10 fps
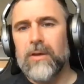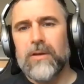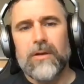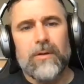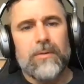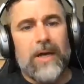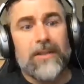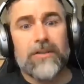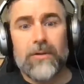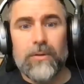you know, at
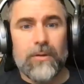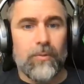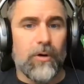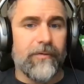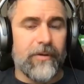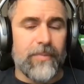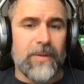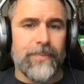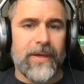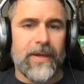school or wherever it
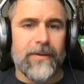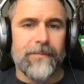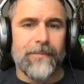might be,